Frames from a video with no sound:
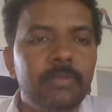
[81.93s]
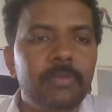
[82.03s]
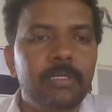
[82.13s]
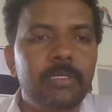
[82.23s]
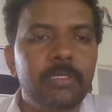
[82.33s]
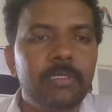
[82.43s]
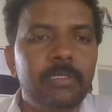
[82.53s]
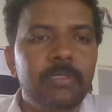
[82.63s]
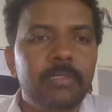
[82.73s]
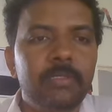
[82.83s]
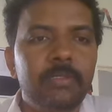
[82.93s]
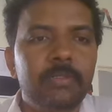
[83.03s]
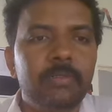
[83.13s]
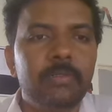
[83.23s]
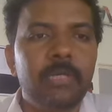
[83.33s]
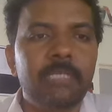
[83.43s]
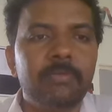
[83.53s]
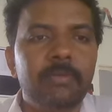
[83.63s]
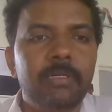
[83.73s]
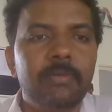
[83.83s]
Okay. So
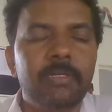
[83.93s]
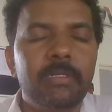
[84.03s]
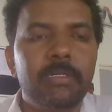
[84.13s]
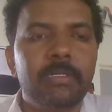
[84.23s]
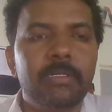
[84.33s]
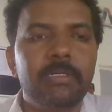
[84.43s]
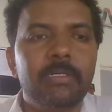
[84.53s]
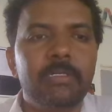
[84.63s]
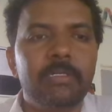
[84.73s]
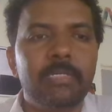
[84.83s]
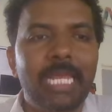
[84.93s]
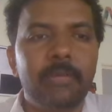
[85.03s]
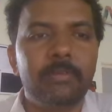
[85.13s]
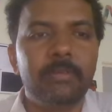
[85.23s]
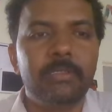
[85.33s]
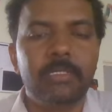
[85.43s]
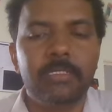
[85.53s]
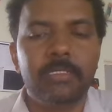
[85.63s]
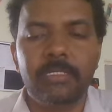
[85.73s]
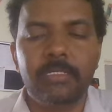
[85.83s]
as per our lab,
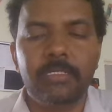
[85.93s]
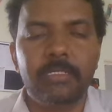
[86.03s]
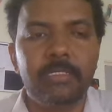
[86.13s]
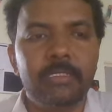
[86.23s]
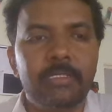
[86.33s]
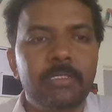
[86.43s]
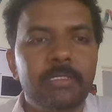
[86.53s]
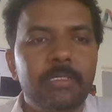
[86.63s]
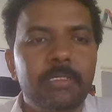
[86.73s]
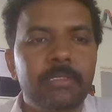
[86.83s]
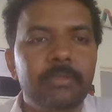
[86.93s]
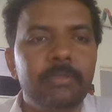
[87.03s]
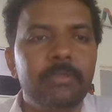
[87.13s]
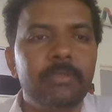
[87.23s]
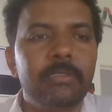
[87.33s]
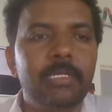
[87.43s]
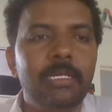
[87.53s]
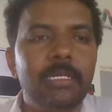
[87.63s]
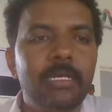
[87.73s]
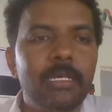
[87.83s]
there is a uh,
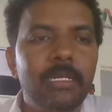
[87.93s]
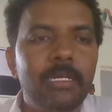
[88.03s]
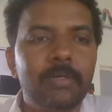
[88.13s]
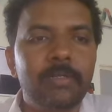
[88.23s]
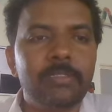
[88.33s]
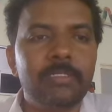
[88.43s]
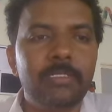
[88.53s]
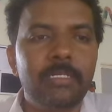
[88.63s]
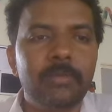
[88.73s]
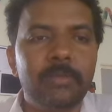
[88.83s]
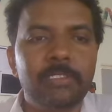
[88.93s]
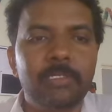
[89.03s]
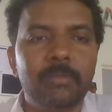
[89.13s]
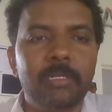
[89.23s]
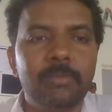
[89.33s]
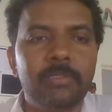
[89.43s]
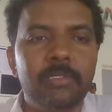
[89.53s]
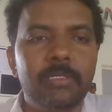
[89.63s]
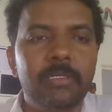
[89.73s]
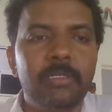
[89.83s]
electrical and electronics engineering workshop labs.
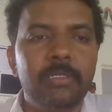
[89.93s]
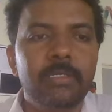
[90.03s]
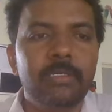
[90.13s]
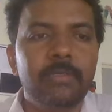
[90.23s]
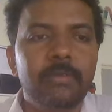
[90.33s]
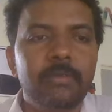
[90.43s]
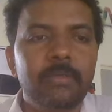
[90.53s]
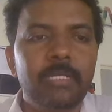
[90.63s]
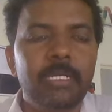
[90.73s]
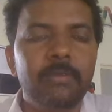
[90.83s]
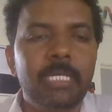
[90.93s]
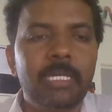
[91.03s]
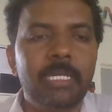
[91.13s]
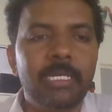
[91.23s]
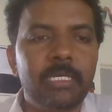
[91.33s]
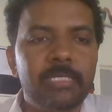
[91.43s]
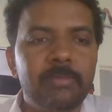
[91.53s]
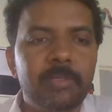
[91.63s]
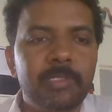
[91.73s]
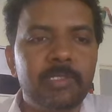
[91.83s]
We have mainly eight
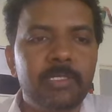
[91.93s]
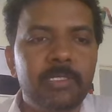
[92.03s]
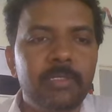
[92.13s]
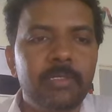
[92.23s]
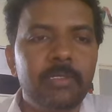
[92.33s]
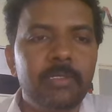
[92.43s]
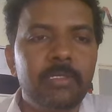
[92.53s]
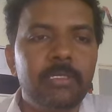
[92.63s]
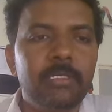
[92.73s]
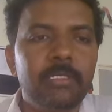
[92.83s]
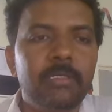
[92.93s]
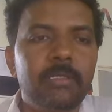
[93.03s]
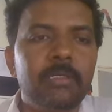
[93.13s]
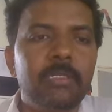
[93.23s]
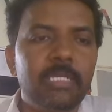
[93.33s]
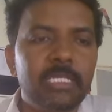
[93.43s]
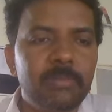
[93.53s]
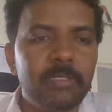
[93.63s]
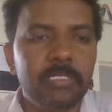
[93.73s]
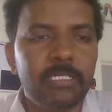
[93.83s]
experiments. No? All that
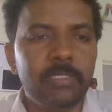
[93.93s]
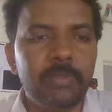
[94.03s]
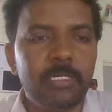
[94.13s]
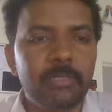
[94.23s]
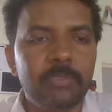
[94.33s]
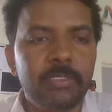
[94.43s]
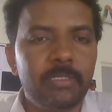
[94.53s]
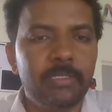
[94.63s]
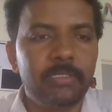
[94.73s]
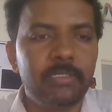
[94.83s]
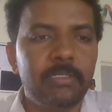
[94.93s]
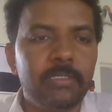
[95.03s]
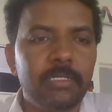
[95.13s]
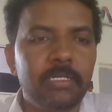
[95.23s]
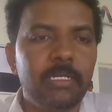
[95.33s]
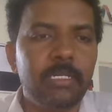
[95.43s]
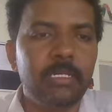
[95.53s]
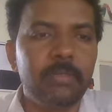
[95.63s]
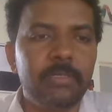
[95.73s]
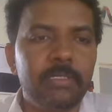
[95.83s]
experiments also you can observe
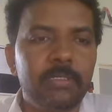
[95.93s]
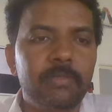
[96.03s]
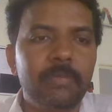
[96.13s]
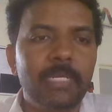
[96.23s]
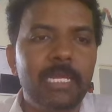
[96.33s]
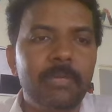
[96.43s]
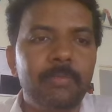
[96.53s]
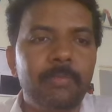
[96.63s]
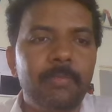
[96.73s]
under our V lab.